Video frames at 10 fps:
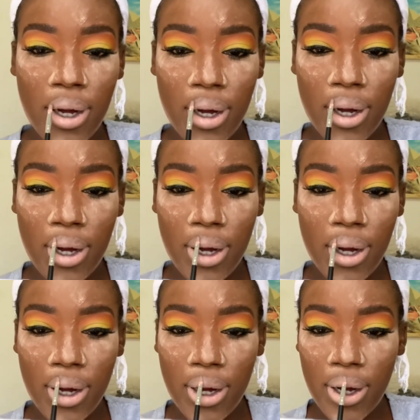LA
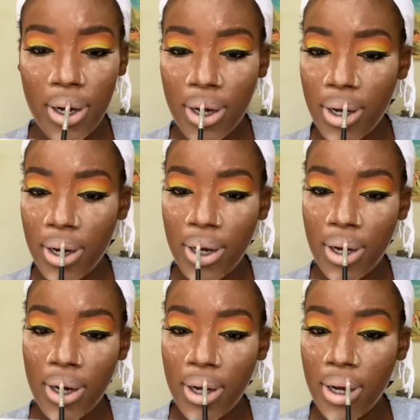Girl
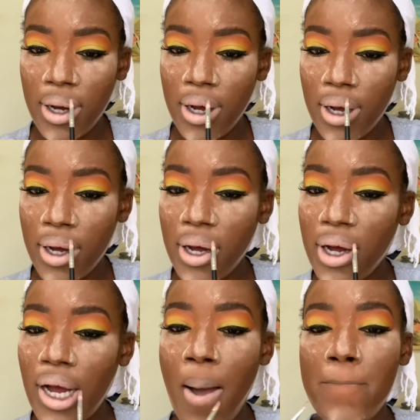Pro
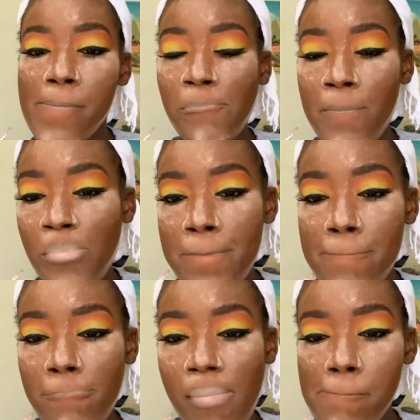
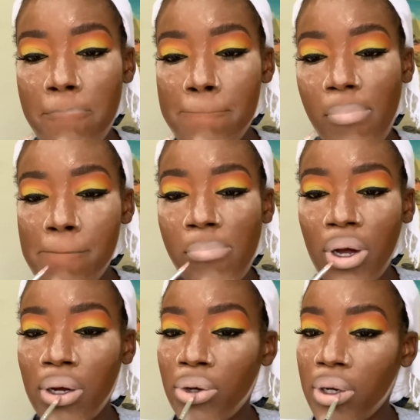glazed
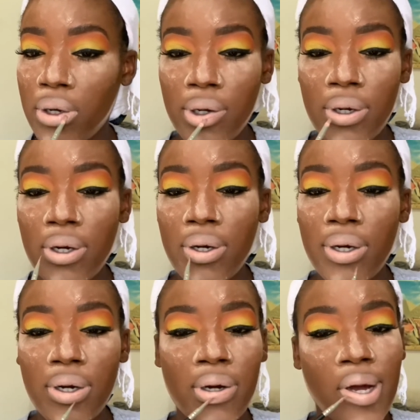life
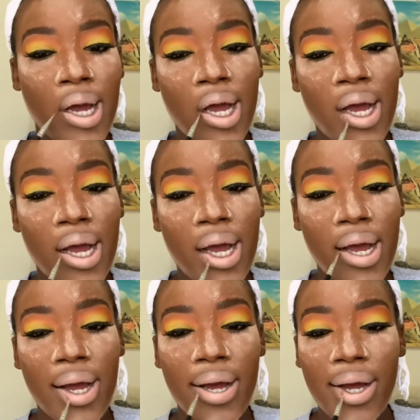paint in the
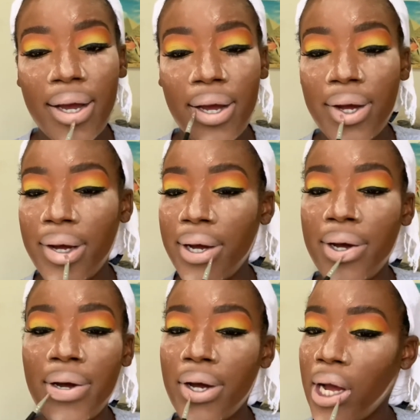color Whisper.